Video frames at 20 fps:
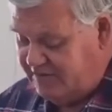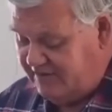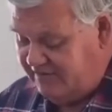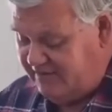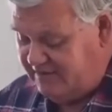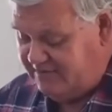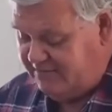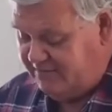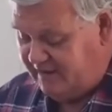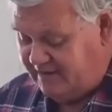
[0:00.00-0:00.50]
of
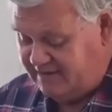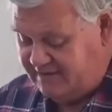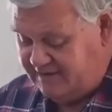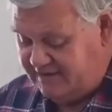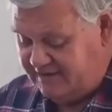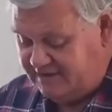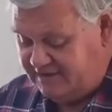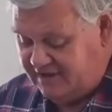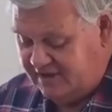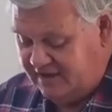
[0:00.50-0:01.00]
his
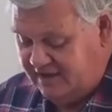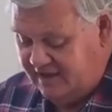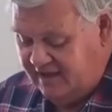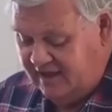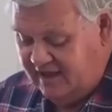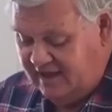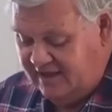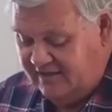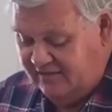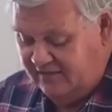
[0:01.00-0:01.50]
message
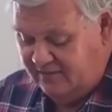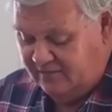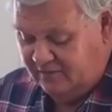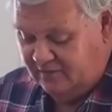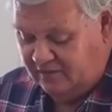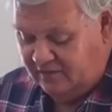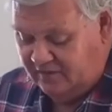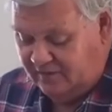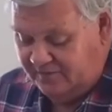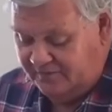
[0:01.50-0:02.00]
even
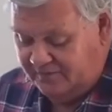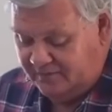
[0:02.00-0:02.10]
more.